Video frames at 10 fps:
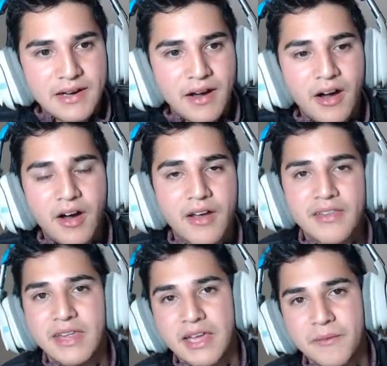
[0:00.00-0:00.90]
on
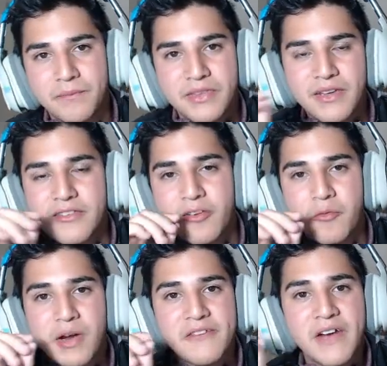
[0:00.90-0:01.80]
him, so
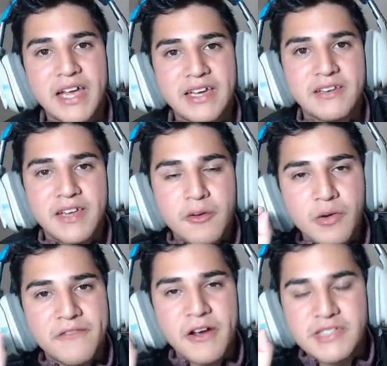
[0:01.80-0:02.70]
what if I
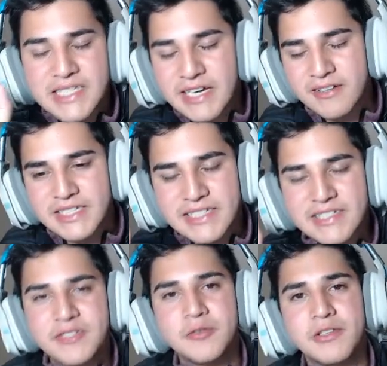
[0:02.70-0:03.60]
was guaranteed to
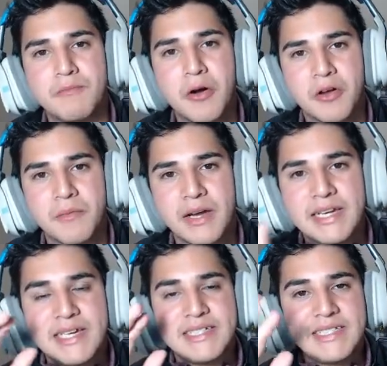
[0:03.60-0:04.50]
duel Mokuba
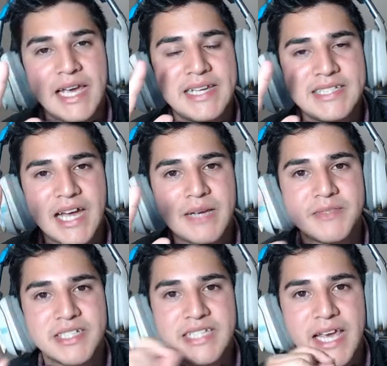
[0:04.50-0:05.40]
10 times
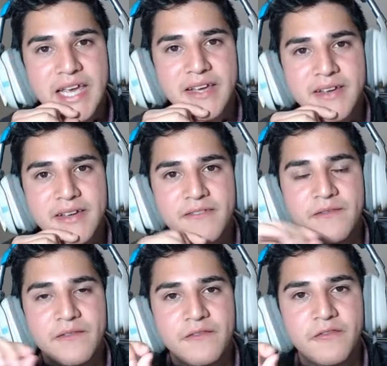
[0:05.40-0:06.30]
a day
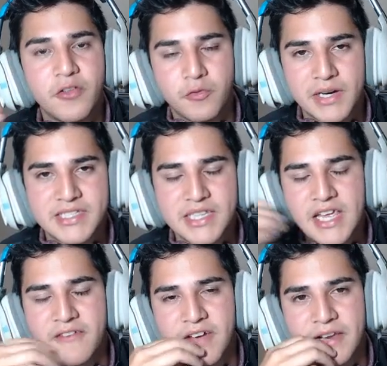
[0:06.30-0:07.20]
for the rest of the
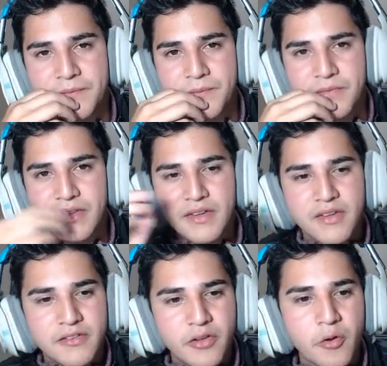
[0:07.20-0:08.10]
event?
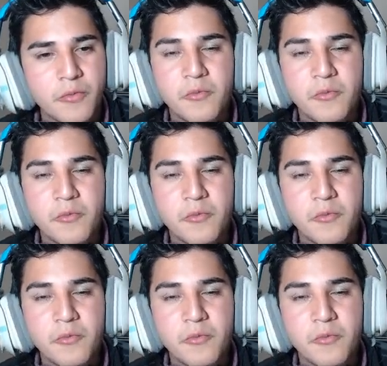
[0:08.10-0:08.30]
So